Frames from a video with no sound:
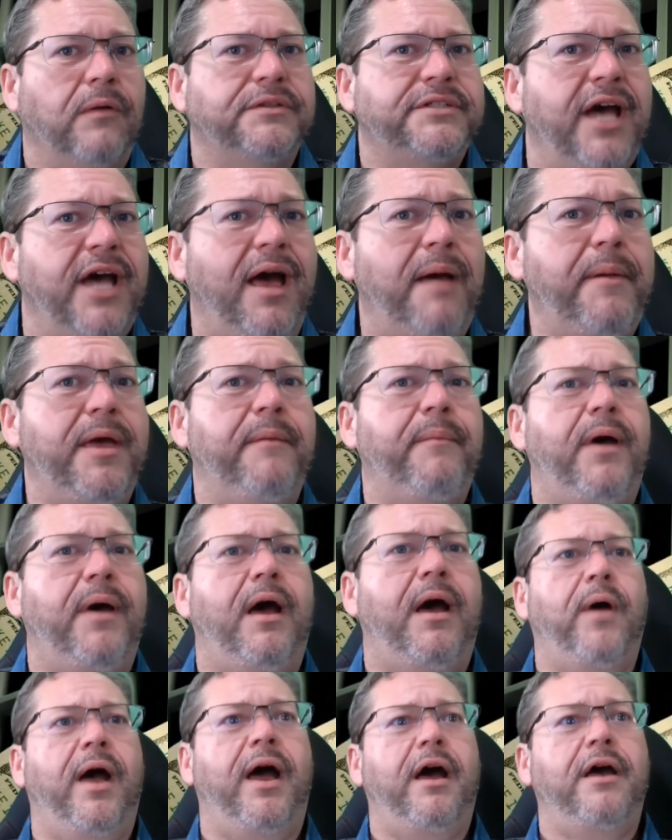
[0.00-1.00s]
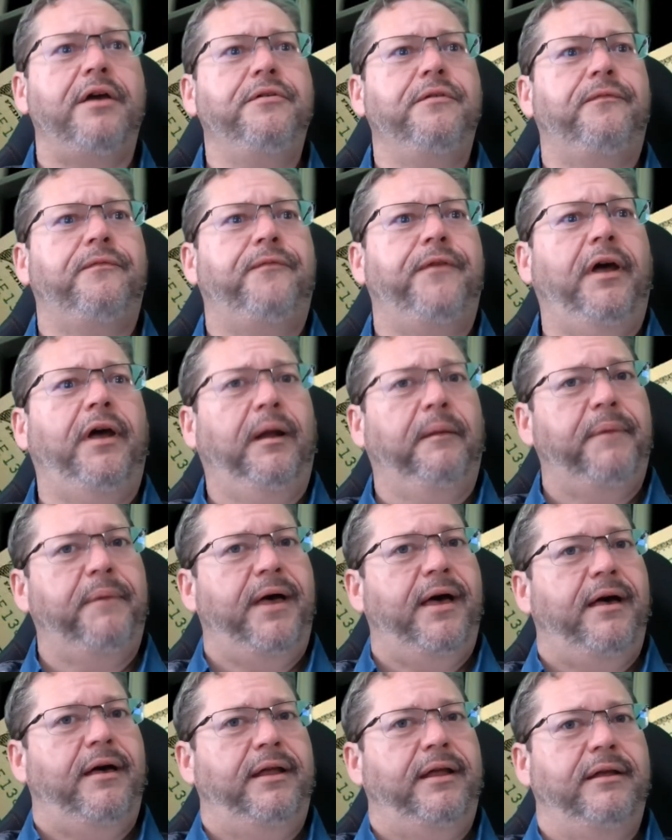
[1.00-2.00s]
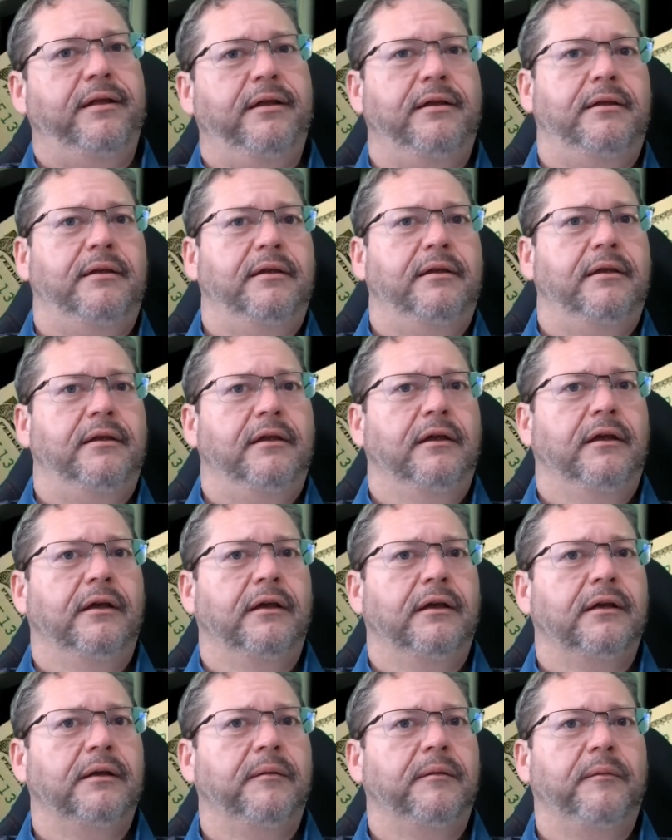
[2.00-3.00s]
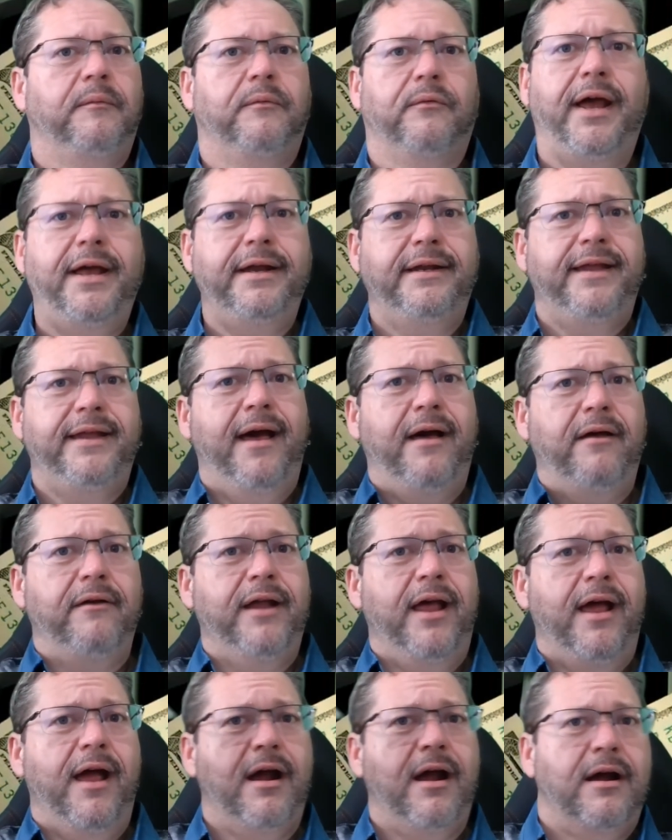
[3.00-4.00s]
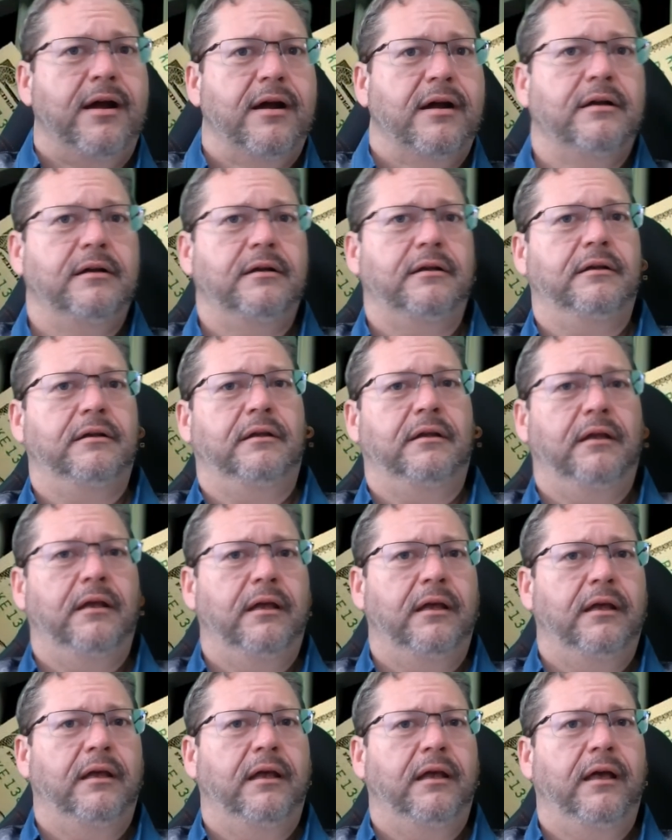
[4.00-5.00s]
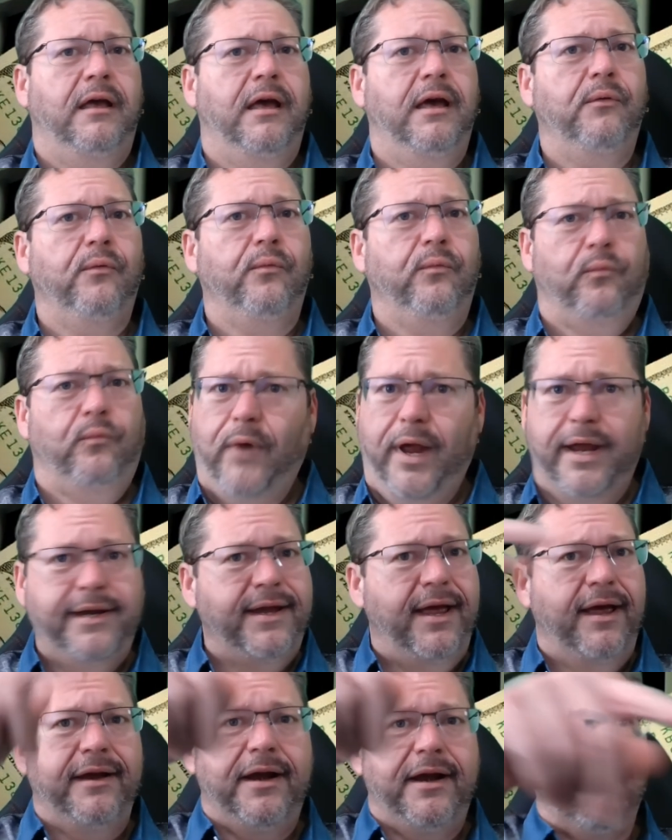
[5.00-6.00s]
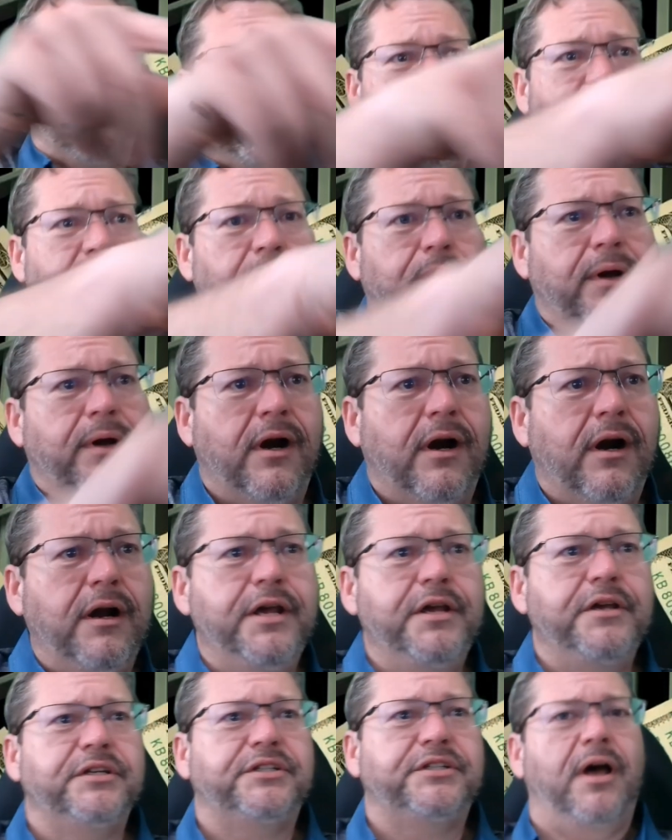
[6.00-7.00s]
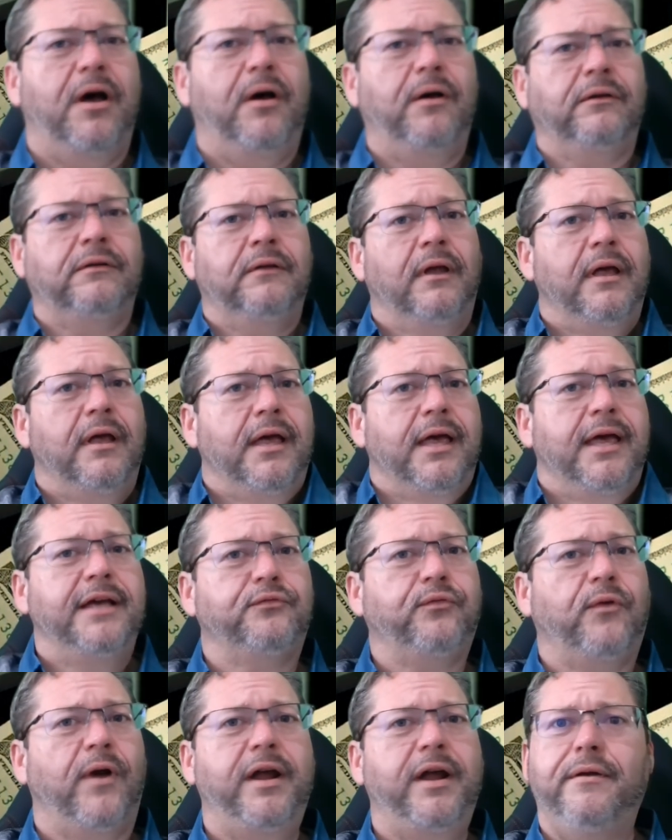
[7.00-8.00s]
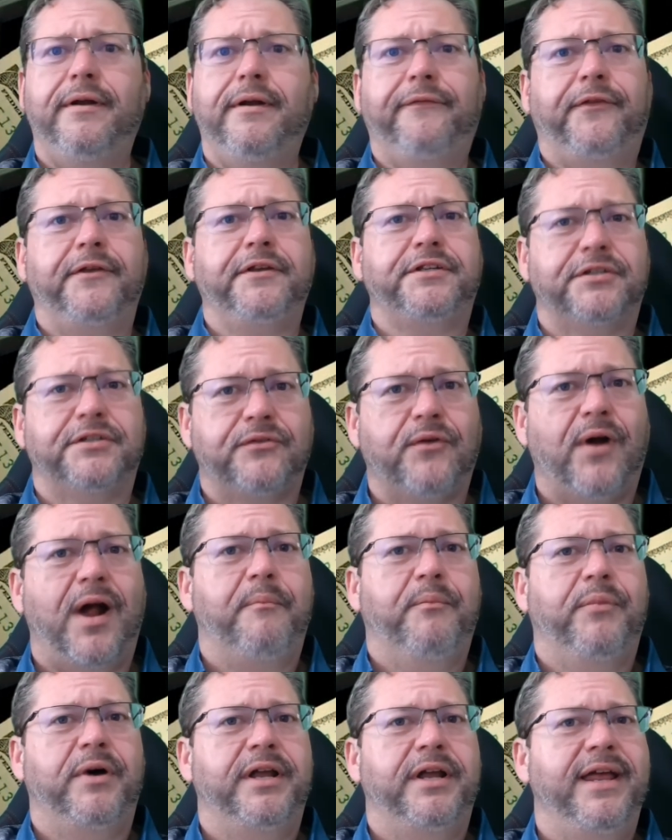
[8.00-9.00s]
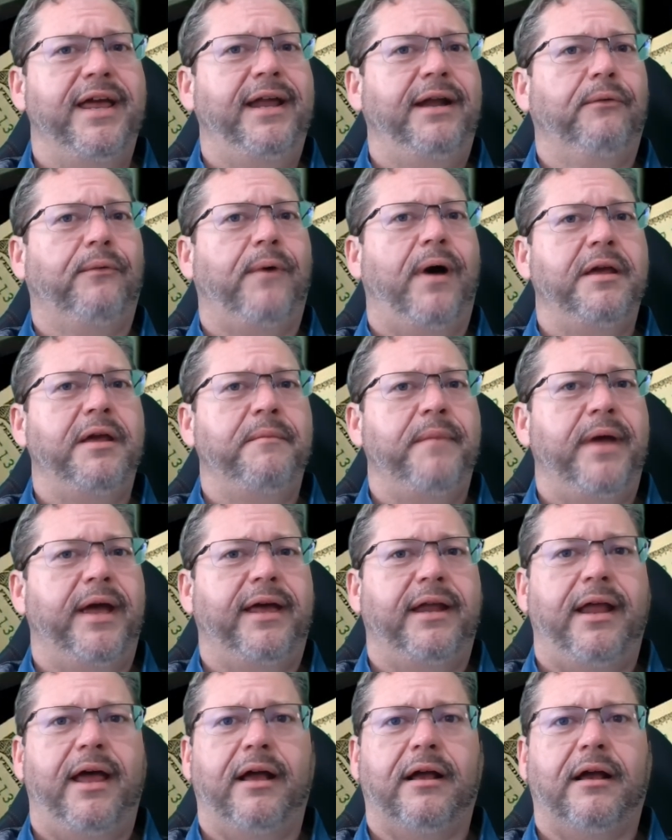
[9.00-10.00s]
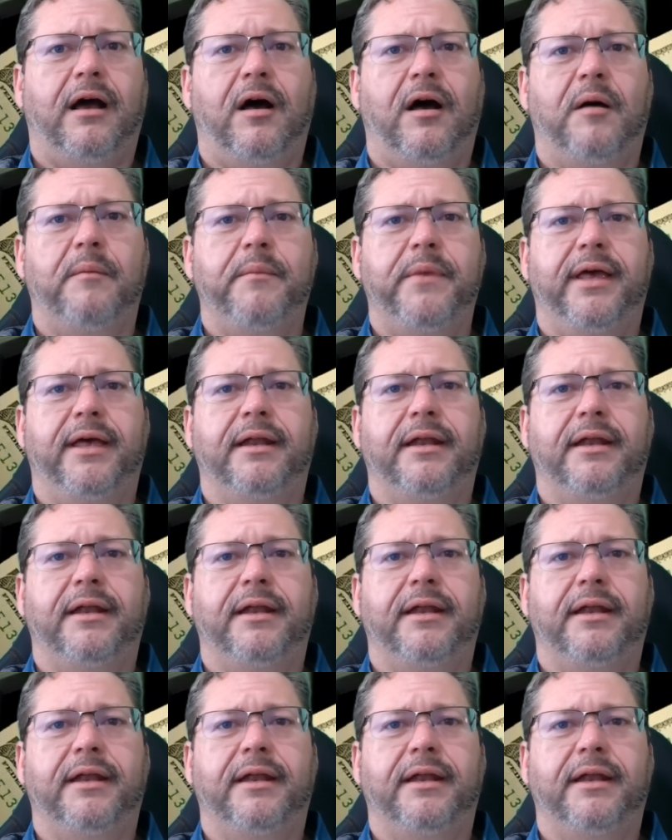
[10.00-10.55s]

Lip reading: Tell me about how you feel about it. Right down there. And right down there where that little area you saw, it's right underneath the subscribe button. Hit it while you're making that comment.